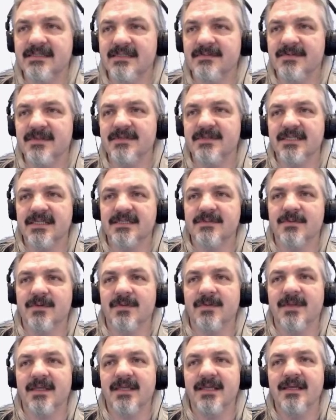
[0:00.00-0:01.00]
if you just
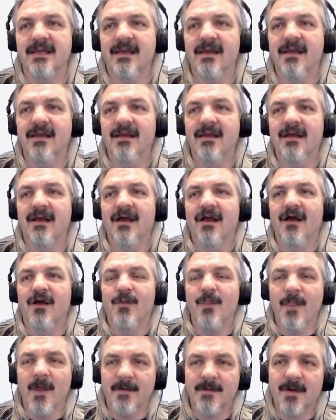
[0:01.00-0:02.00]
want the
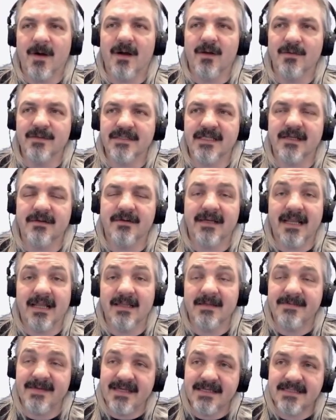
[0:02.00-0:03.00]
files that are in
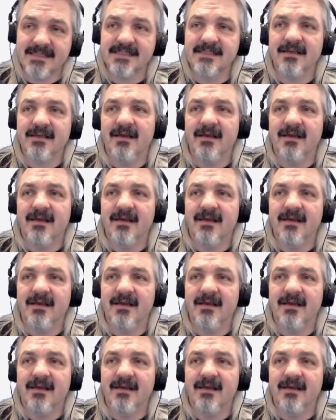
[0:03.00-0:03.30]
LFS.